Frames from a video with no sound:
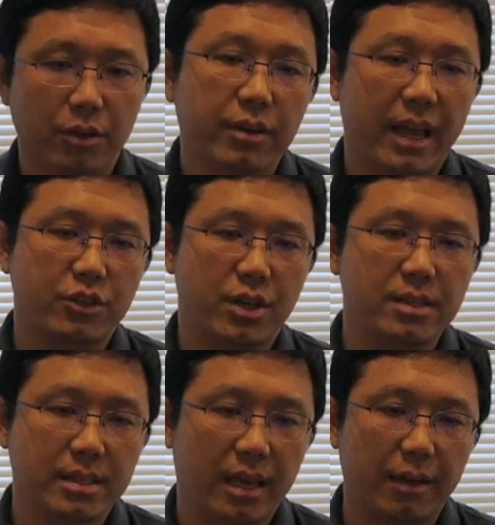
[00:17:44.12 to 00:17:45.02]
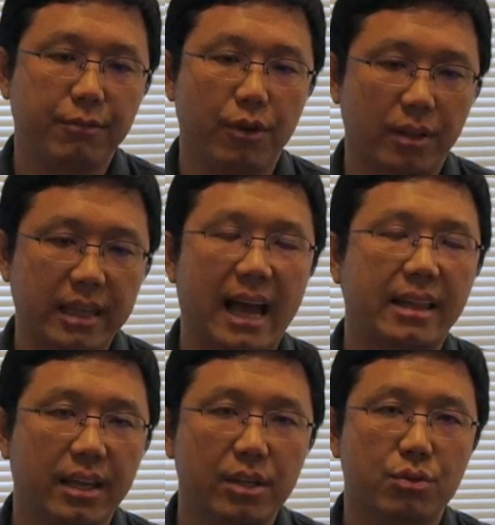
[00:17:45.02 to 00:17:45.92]
you can just give your
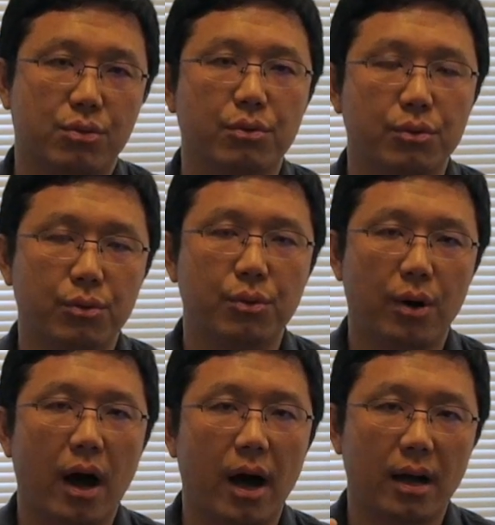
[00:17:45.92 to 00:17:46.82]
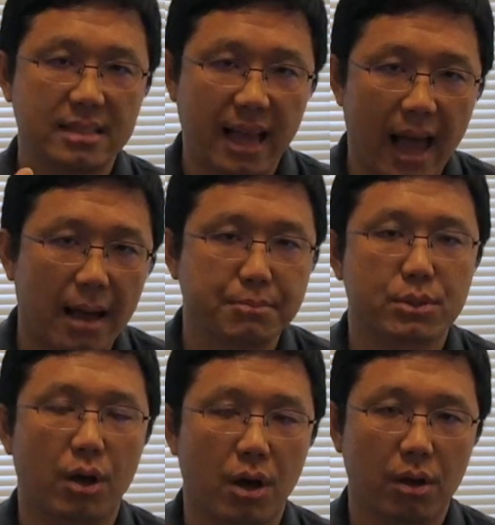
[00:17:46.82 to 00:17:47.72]
DID to the
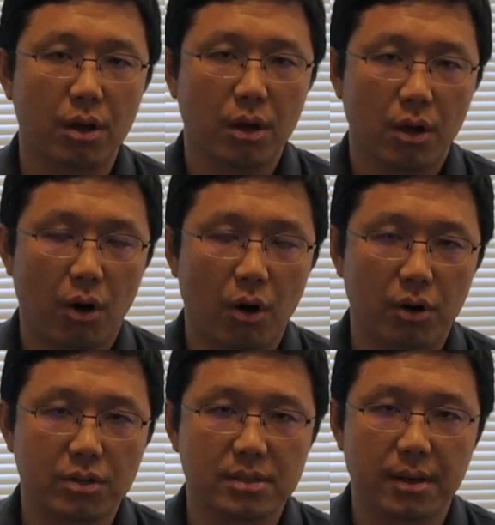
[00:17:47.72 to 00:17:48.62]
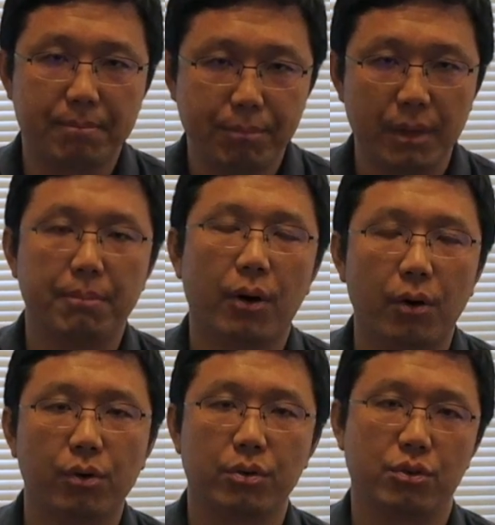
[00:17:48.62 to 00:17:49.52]
apps or the
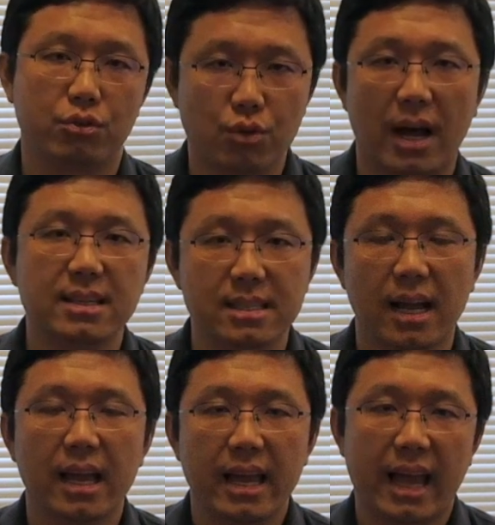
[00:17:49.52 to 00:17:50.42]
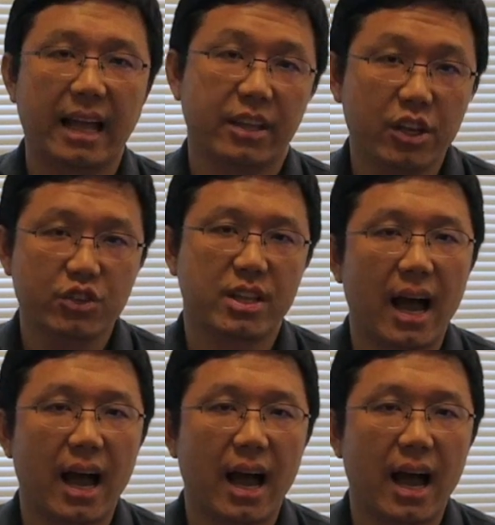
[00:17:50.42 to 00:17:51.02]
people you trust, and each